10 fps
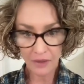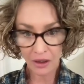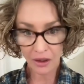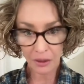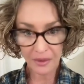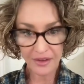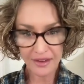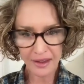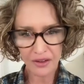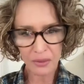along with the
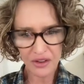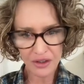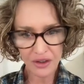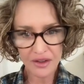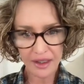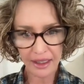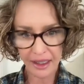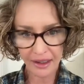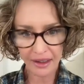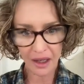seas, mysteriously
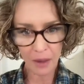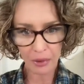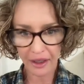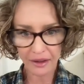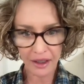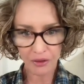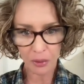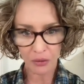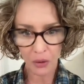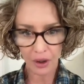heating up like never
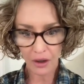before,